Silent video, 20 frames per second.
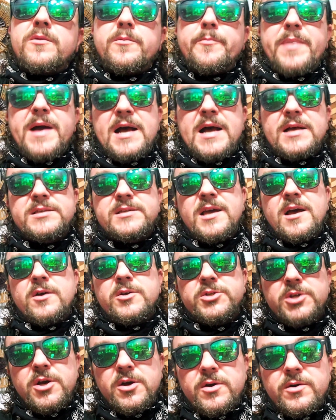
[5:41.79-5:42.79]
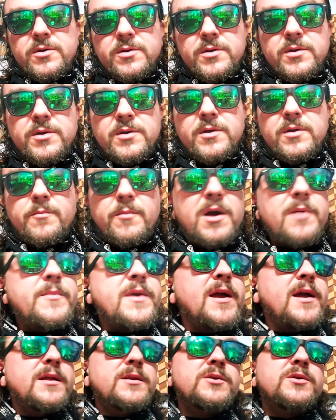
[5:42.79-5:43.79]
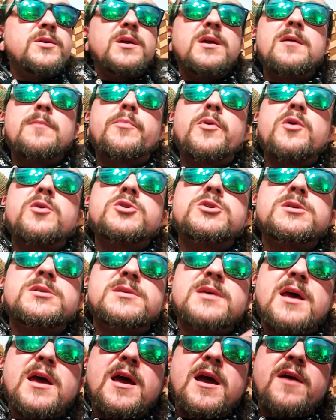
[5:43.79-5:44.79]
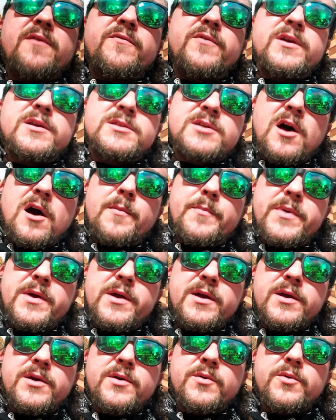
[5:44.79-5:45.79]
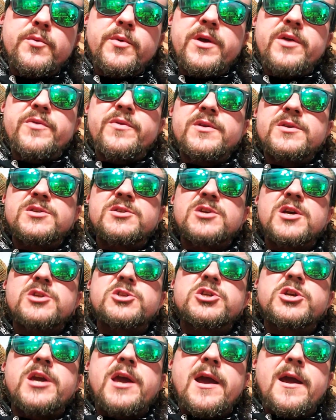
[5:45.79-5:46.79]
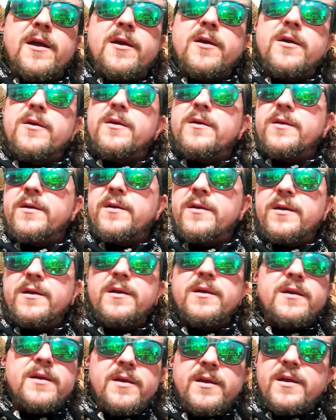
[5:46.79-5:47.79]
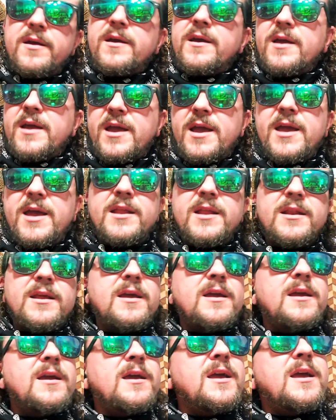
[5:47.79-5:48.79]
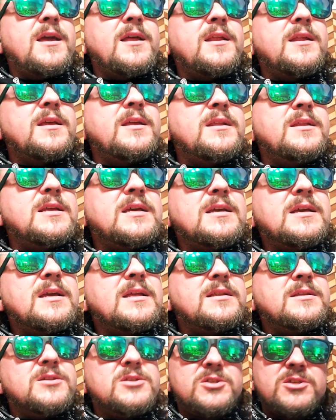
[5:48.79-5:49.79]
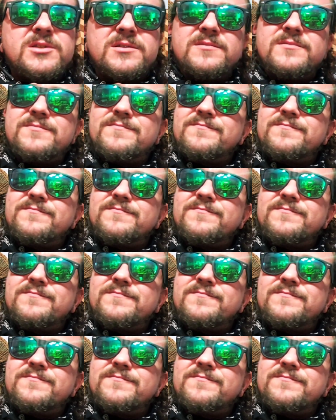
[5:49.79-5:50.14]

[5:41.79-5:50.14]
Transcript: Pascal show, my man, dude, he approaches every topic with such care, and and and and just